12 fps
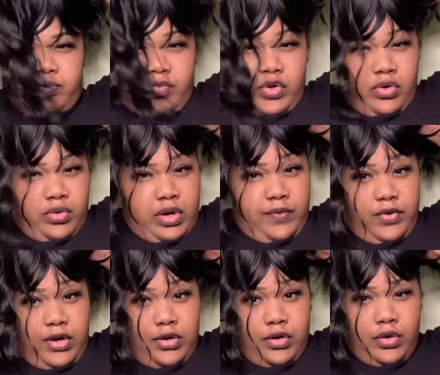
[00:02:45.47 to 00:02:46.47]
oh and if you
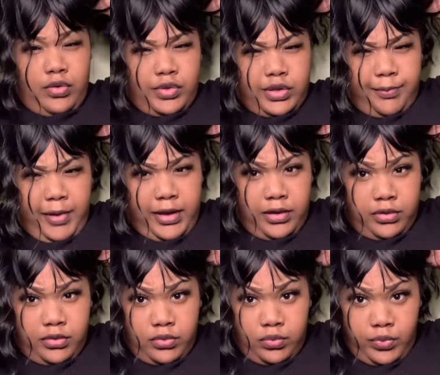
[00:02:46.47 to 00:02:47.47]
didn't know it's a
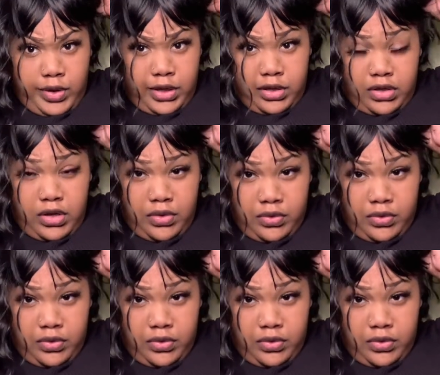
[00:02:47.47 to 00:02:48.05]
bang wig